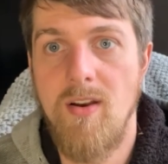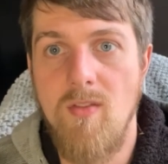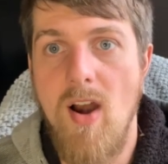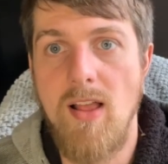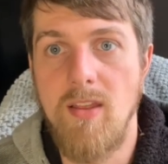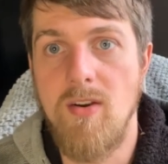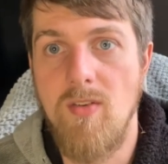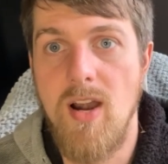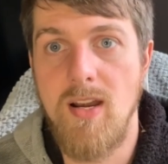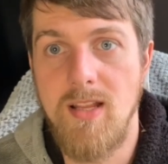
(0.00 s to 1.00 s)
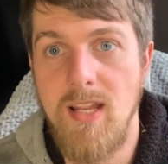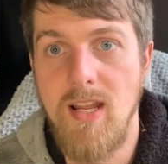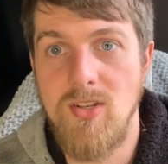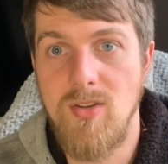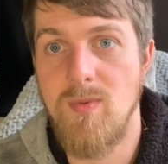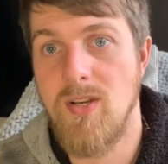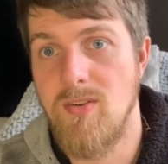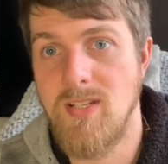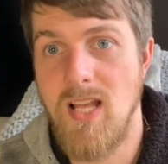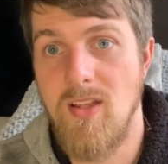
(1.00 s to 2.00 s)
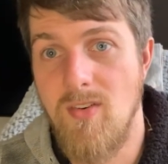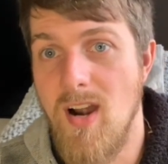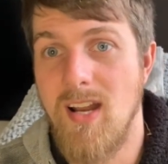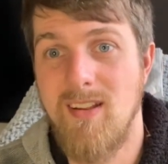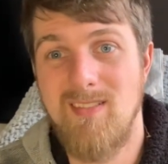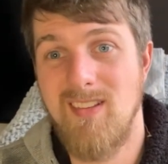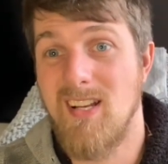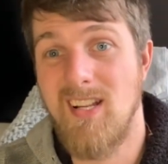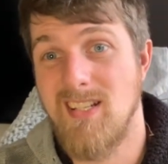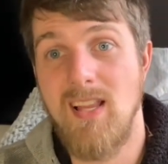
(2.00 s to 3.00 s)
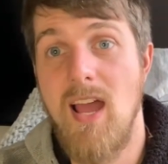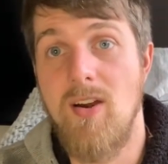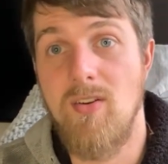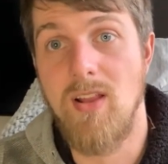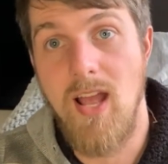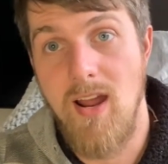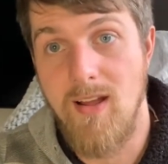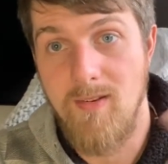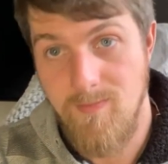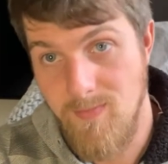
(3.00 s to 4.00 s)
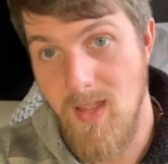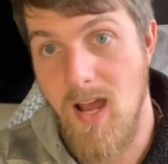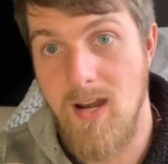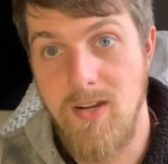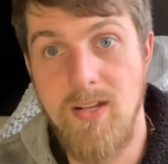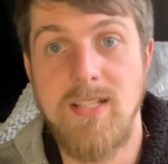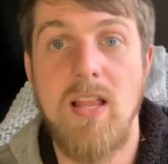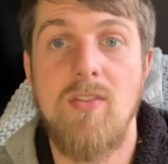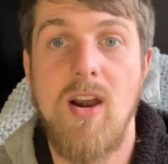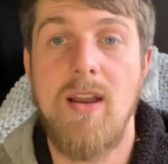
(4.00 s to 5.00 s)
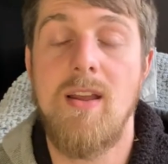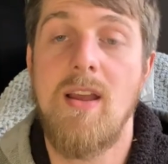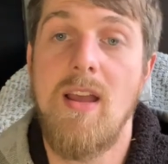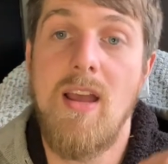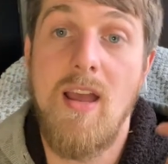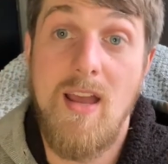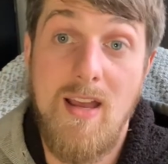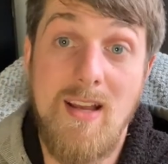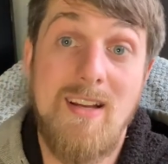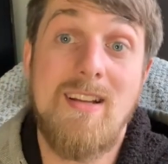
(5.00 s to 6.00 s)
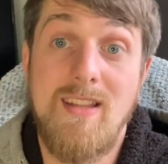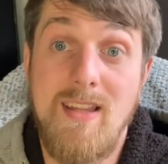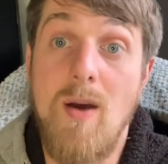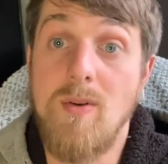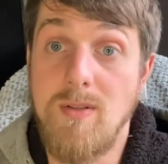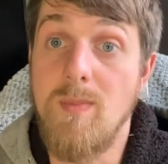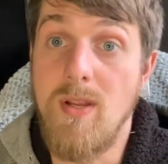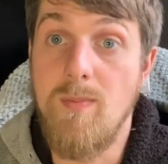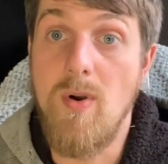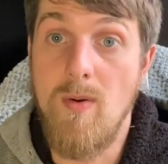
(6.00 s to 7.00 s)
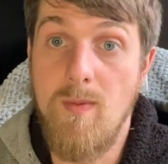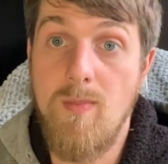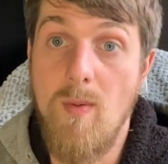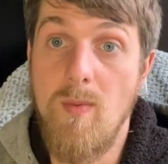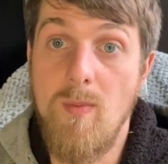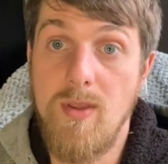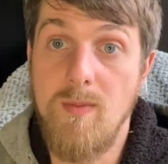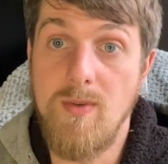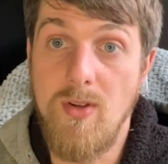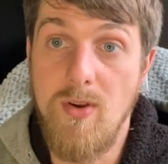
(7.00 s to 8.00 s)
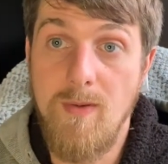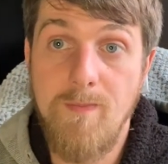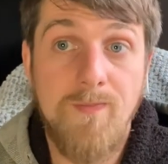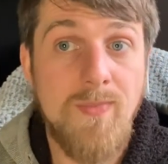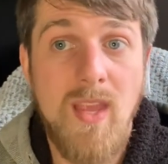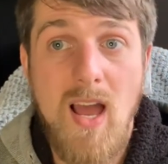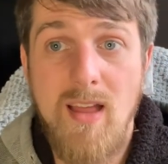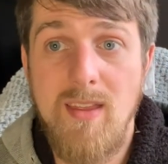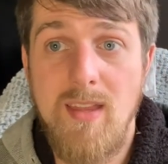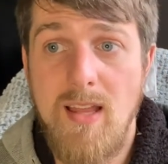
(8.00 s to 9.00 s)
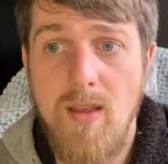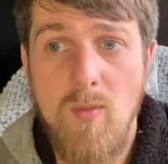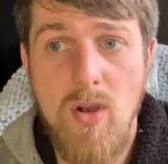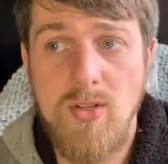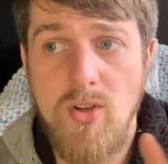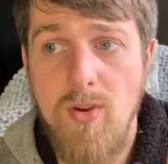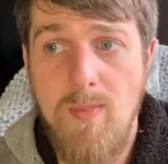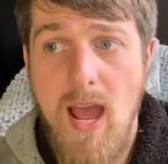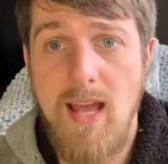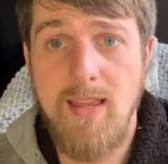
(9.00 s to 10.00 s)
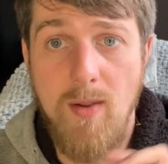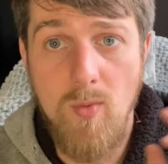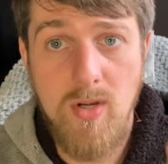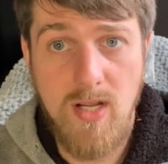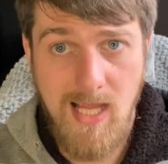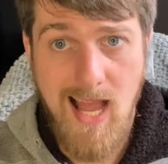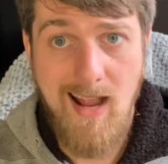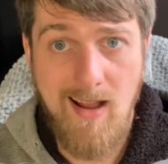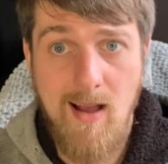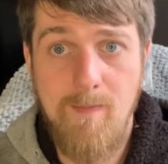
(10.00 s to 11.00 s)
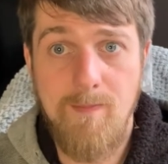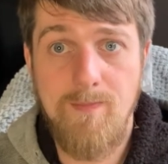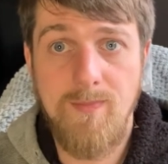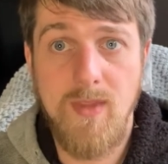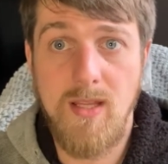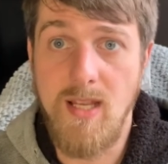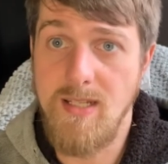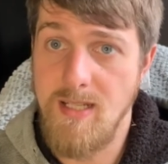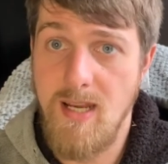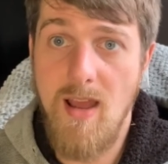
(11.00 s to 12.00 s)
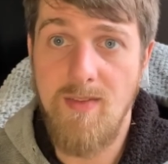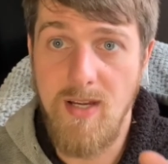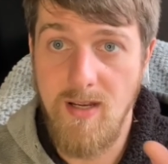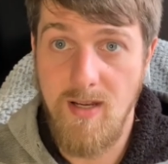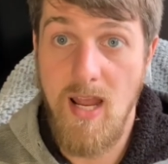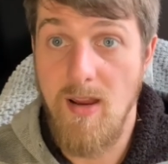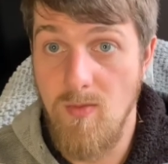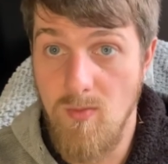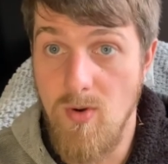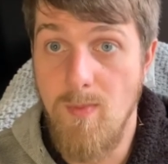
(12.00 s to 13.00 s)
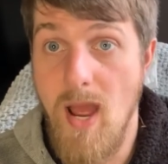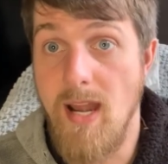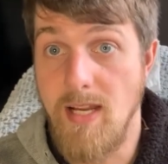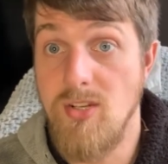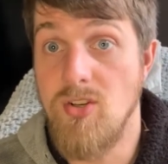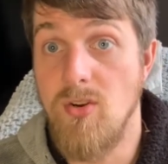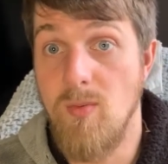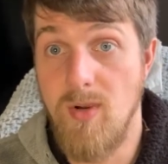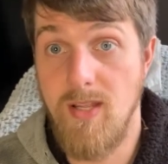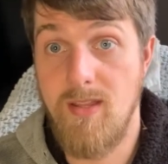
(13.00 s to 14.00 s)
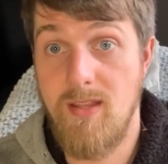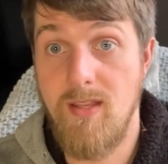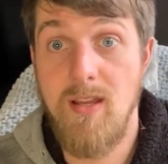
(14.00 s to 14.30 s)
rattling around in the engine when you're accelerating, and it gets louder and louder the harder you accelerate. That was a big problem with them too. Other than that, they weren't too bad. They would clag up. They did have a real bad issue with